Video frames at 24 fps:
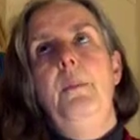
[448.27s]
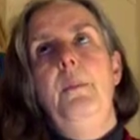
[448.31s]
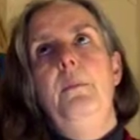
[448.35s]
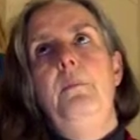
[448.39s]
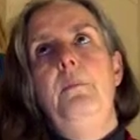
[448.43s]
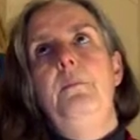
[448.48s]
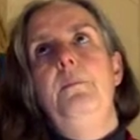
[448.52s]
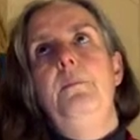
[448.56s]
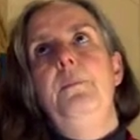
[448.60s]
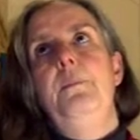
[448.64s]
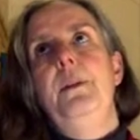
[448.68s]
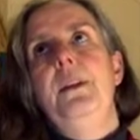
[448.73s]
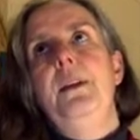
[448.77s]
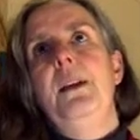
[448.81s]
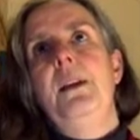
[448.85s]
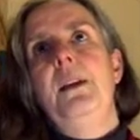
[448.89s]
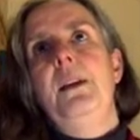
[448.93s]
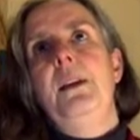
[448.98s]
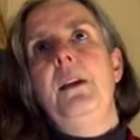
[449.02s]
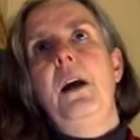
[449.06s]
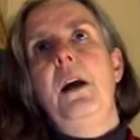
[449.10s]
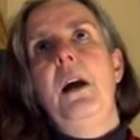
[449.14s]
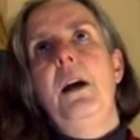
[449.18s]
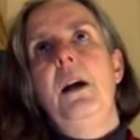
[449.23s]
being
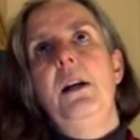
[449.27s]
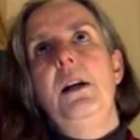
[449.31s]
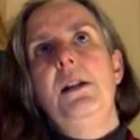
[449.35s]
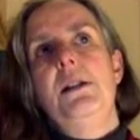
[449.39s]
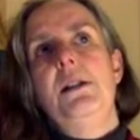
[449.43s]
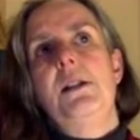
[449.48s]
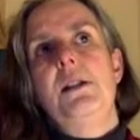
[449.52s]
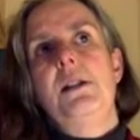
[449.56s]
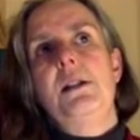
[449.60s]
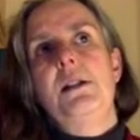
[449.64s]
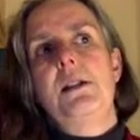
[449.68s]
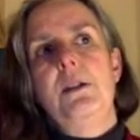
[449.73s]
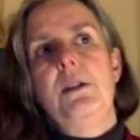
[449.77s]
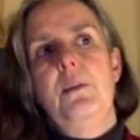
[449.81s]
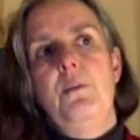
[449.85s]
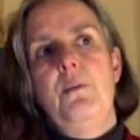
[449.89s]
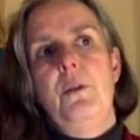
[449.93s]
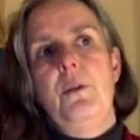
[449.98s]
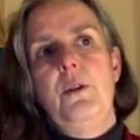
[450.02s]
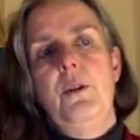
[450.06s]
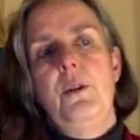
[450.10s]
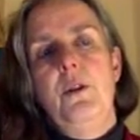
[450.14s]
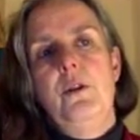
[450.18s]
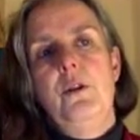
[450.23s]
kind to someone
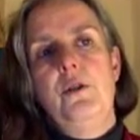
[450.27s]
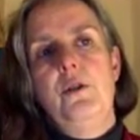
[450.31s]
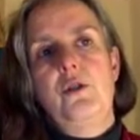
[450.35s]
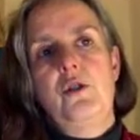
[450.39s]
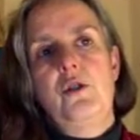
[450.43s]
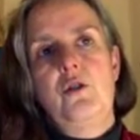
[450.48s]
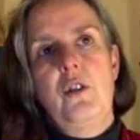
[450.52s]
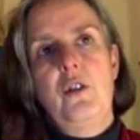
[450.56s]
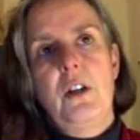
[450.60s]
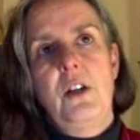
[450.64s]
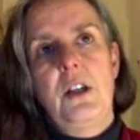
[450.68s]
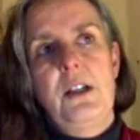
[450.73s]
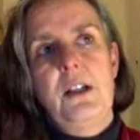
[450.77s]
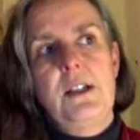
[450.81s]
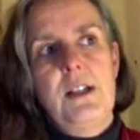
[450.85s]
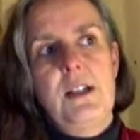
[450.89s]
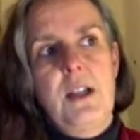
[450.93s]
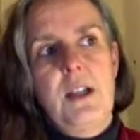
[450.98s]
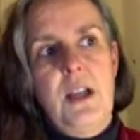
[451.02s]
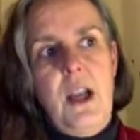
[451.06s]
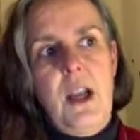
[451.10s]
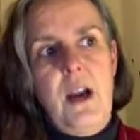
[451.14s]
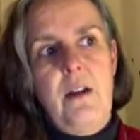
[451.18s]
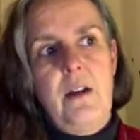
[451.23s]
who's struggling to
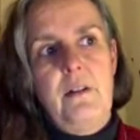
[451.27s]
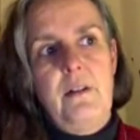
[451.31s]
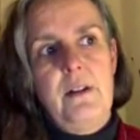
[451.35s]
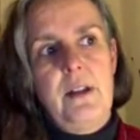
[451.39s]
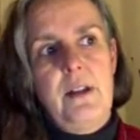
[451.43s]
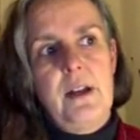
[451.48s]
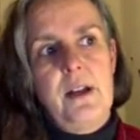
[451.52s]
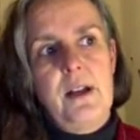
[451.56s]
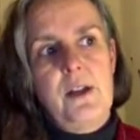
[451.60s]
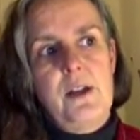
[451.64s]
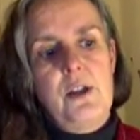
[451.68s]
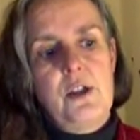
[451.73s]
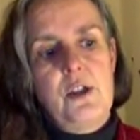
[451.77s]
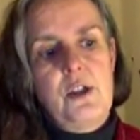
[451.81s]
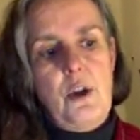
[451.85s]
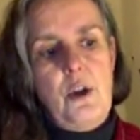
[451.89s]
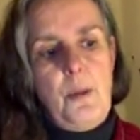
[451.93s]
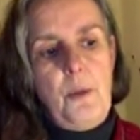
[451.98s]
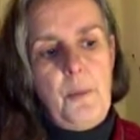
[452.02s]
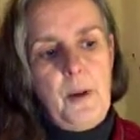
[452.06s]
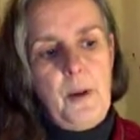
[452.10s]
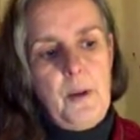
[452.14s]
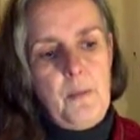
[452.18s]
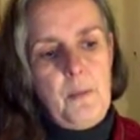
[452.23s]
carry their
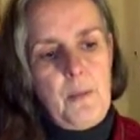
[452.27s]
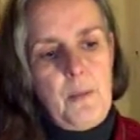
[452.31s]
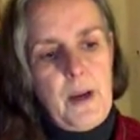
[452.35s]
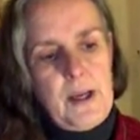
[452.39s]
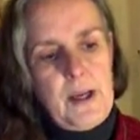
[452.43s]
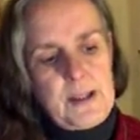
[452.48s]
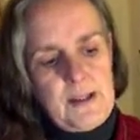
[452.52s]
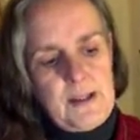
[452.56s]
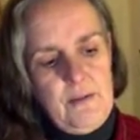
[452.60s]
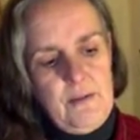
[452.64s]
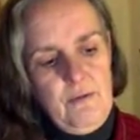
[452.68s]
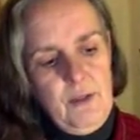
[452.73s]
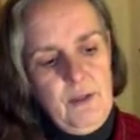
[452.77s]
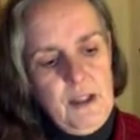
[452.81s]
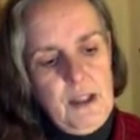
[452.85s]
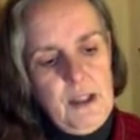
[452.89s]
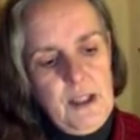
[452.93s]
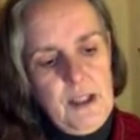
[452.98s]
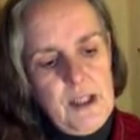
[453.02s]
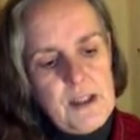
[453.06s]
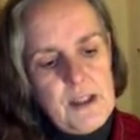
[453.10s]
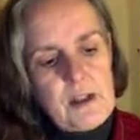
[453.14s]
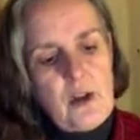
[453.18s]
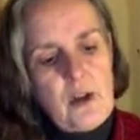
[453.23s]
shopping bags. It really is,
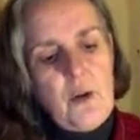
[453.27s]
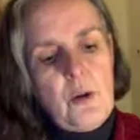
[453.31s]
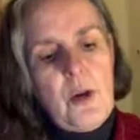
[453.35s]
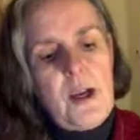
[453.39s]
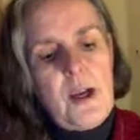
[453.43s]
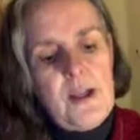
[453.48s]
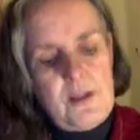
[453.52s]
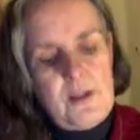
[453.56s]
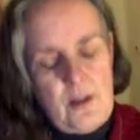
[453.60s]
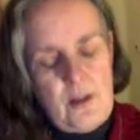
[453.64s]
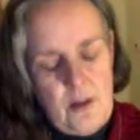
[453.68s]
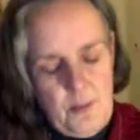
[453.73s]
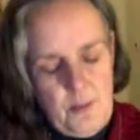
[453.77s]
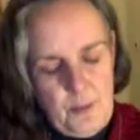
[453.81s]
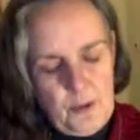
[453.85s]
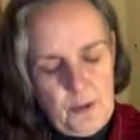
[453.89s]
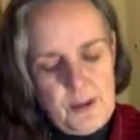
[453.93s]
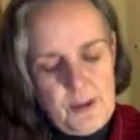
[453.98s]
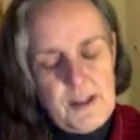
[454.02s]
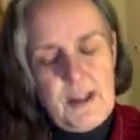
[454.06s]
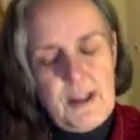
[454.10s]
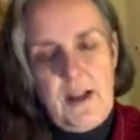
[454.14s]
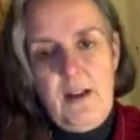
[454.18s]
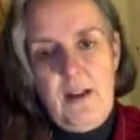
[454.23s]
okay, so they're pointing
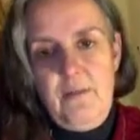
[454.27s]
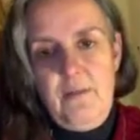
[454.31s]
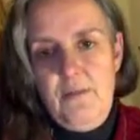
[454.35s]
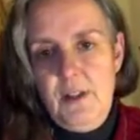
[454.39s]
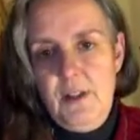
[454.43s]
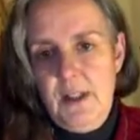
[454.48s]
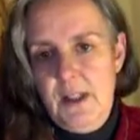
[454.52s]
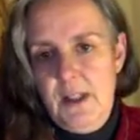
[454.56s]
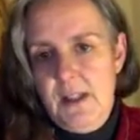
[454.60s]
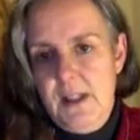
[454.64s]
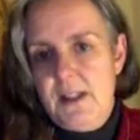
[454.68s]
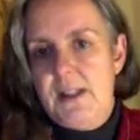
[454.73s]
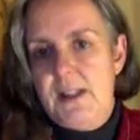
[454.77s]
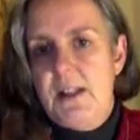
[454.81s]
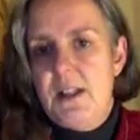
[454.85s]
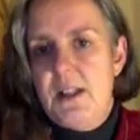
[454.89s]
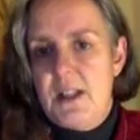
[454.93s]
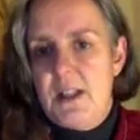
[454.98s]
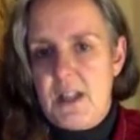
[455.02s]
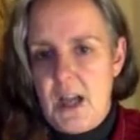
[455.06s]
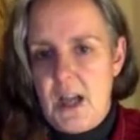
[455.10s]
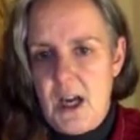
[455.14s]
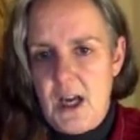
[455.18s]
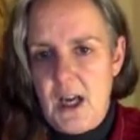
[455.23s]
out, it really is the
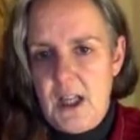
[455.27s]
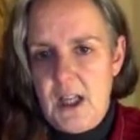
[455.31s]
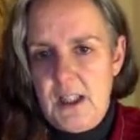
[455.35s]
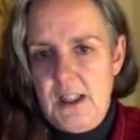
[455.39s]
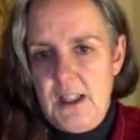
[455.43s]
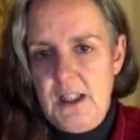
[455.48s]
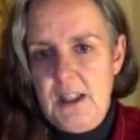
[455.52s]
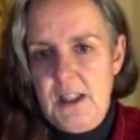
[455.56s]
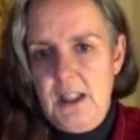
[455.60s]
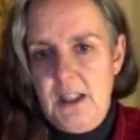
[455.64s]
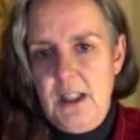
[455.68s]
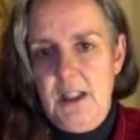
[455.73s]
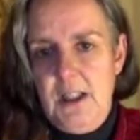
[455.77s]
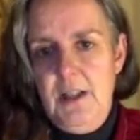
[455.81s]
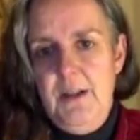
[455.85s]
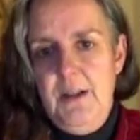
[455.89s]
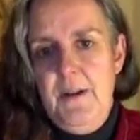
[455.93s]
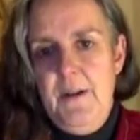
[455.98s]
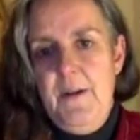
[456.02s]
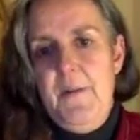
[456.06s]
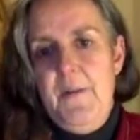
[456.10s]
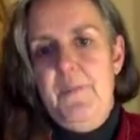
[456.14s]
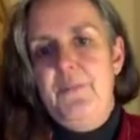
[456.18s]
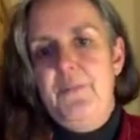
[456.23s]
tiny,
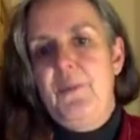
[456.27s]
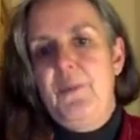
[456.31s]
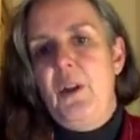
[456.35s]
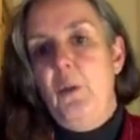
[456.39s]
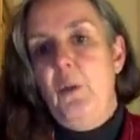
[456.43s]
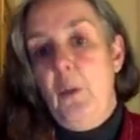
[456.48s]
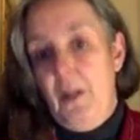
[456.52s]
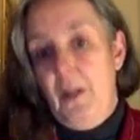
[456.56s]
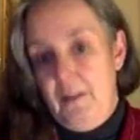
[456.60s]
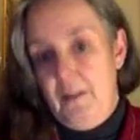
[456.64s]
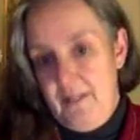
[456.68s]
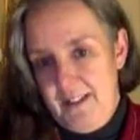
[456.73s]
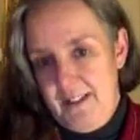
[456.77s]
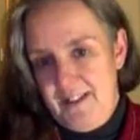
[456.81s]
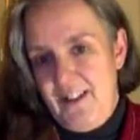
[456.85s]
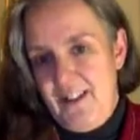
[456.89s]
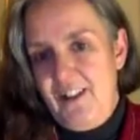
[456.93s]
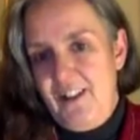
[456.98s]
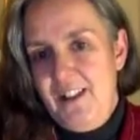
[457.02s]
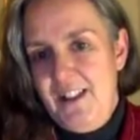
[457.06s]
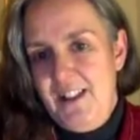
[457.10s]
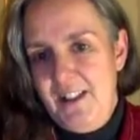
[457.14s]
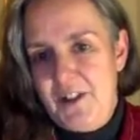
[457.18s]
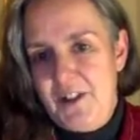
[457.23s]
well, they're
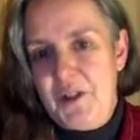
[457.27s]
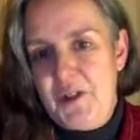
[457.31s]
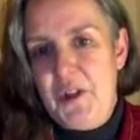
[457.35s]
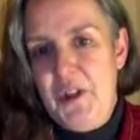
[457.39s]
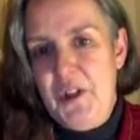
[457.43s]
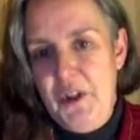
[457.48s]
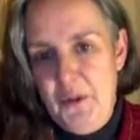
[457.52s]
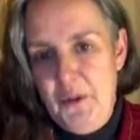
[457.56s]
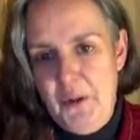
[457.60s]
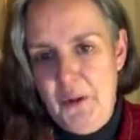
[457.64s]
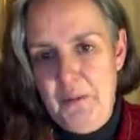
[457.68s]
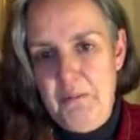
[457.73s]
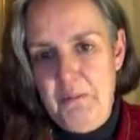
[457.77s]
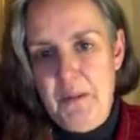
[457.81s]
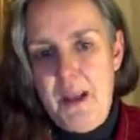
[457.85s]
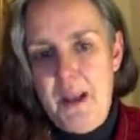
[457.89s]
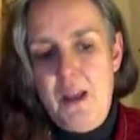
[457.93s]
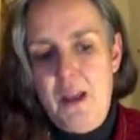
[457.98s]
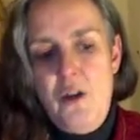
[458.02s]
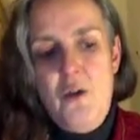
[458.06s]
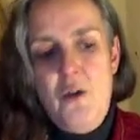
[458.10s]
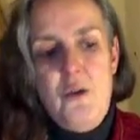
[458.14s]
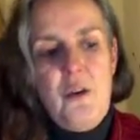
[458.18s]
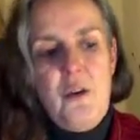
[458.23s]
tiny to you and me who
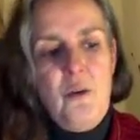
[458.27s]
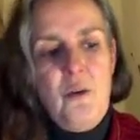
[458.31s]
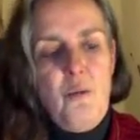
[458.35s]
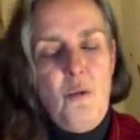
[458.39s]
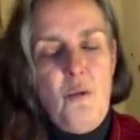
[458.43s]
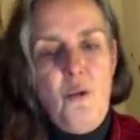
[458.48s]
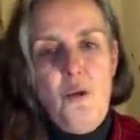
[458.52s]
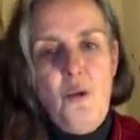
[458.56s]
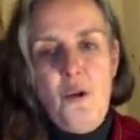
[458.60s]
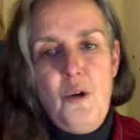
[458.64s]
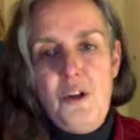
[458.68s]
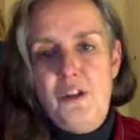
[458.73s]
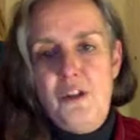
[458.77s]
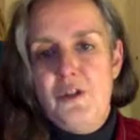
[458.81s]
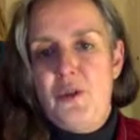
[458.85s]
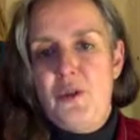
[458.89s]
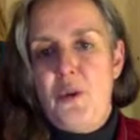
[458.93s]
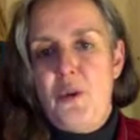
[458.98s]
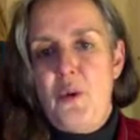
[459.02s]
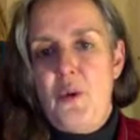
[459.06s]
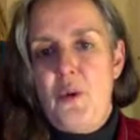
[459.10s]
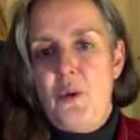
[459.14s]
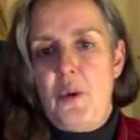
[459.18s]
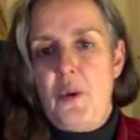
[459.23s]
can walk and
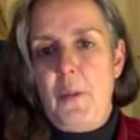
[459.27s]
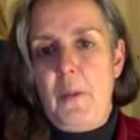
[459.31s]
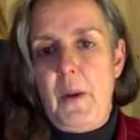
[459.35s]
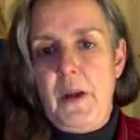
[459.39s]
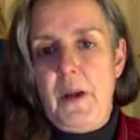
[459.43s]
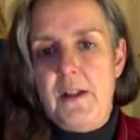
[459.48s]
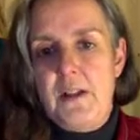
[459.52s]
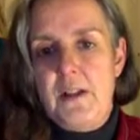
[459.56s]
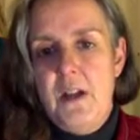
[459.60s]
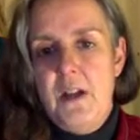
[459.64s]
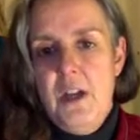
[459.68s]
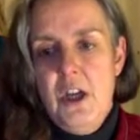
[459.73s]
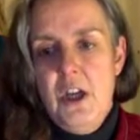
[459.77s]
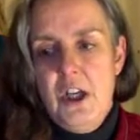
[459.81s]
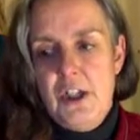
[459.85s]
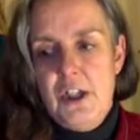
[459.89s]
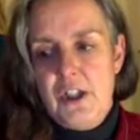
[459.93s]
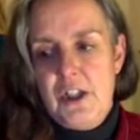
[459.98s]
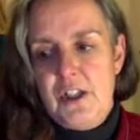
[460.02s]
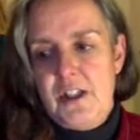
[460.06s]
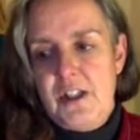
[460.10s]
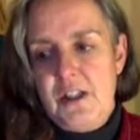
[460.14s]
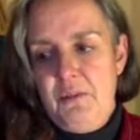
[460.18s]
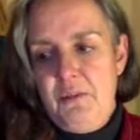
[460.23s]
talk, but to
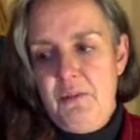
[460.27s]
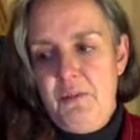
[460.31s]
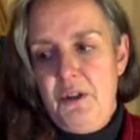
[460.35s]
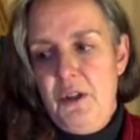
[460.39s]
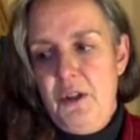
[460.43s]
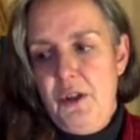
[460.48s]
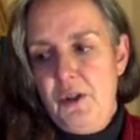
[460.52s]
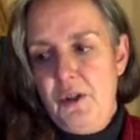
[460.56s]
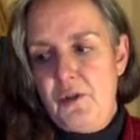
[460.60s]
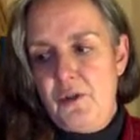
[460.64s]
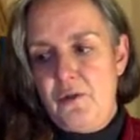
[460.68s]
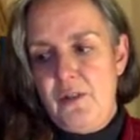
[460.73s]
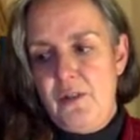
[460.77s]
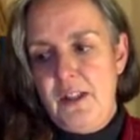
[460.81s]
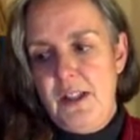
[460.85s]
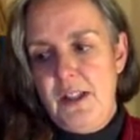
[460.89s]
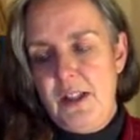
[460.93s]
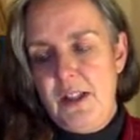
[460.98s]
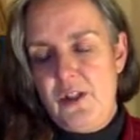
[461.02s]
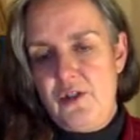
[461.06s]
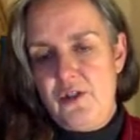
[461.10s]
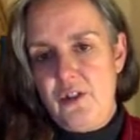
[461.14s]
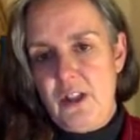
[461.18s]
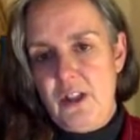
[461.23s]
someone who's really
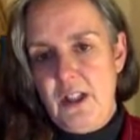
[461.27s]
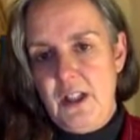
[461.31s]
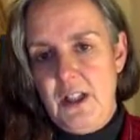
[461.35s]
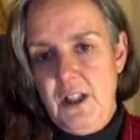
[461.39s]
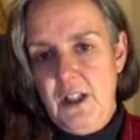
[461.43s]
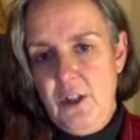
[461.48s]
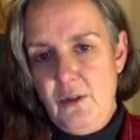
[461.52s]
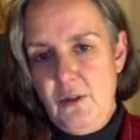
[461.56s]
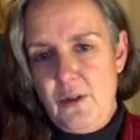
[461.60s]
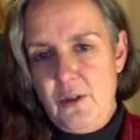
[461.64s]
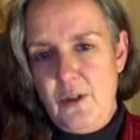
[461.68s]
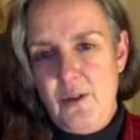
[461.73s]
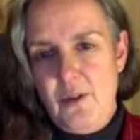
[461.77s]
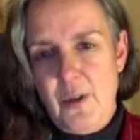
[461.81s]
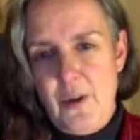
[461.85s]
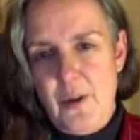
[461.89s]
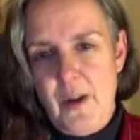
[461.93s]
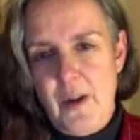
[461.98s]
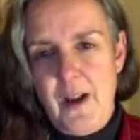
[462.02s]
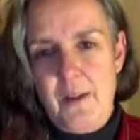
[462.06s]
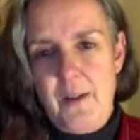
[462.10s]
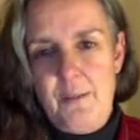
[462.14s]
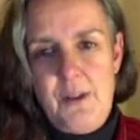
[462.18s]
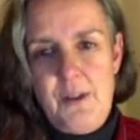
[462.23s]
struggling, you don't know how
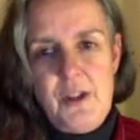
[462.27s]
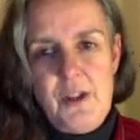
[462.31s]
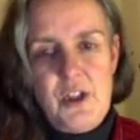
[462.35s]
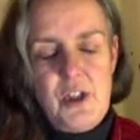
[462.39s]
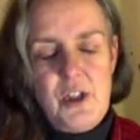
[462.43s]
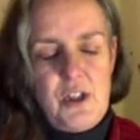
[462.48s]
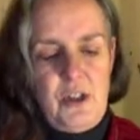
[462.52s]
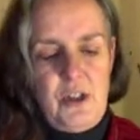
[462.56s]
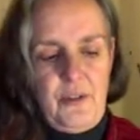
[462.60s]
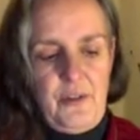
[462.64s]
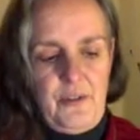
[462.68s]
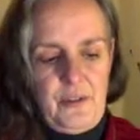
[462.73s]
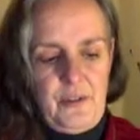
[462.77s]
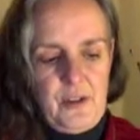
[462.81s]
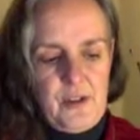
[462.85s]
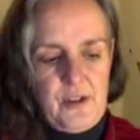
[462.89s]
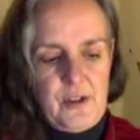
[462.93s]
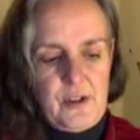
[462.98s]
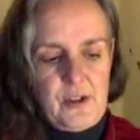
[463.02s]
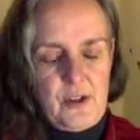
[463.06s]
much difference